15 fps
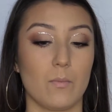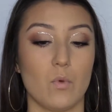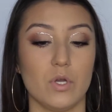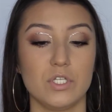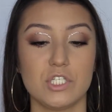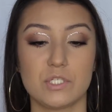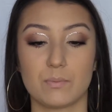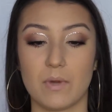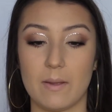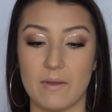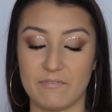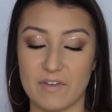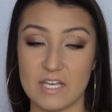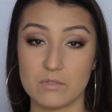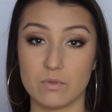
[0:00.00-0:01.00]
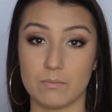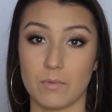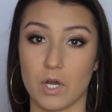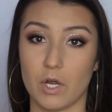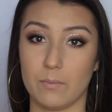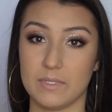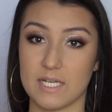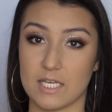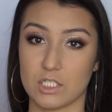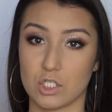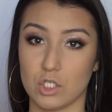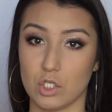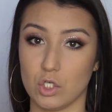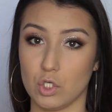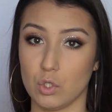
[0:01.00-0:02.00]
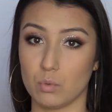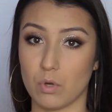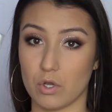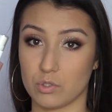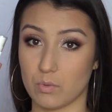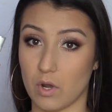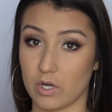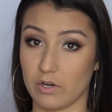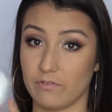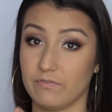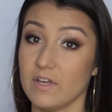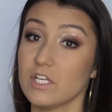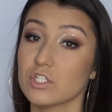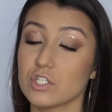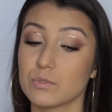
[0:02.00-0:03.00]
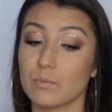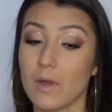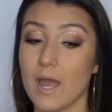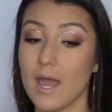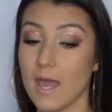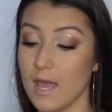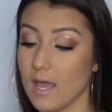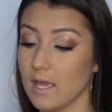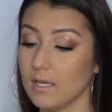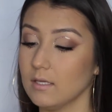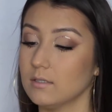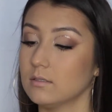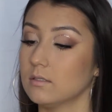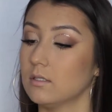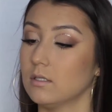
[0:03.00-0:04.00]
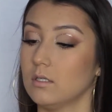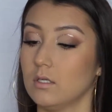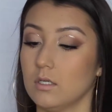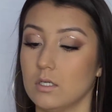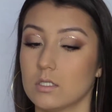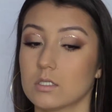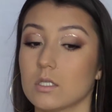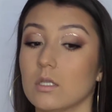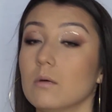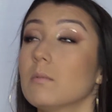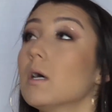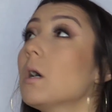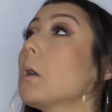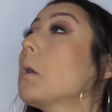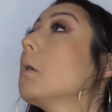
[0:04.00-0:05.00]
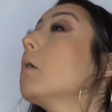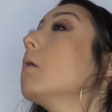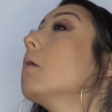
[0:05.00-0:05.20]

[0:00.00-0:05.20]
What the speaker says: I'm going to spray my face with Mario Badescu Rose Water Facial Spray. Just a little bit.